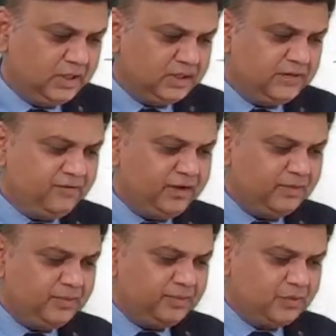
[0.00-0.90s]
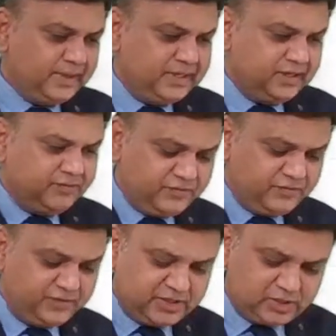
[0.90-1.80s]
Then we have been provided with the
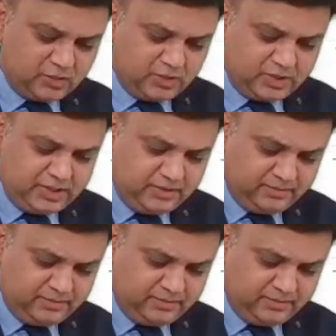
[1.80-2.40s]
fixed overhead.